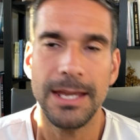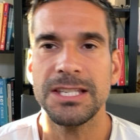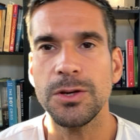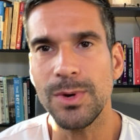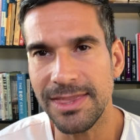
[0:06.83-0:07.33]

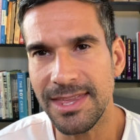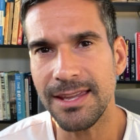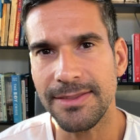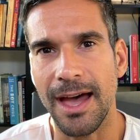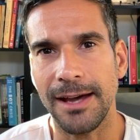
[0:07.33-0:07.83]
See, we
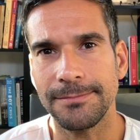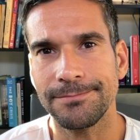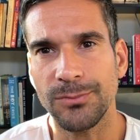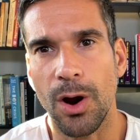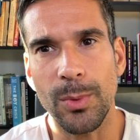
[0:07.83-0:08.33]
think that,
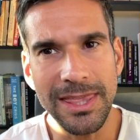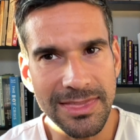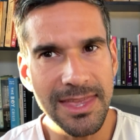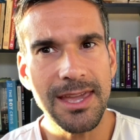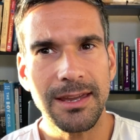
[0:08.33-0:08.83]
right? We
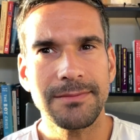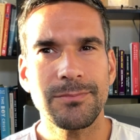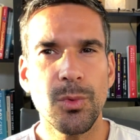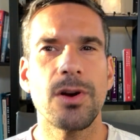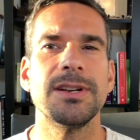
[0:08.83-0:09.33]
think
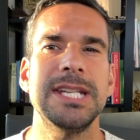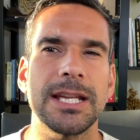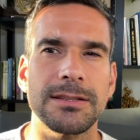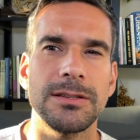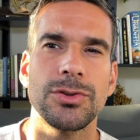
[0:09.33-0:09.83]
we're
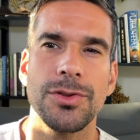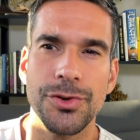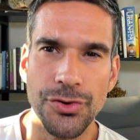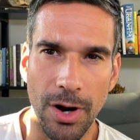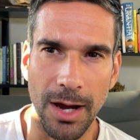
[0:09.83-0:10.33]
addicted to the
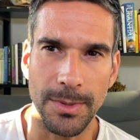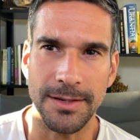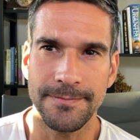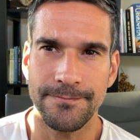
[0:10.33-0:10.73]
drama.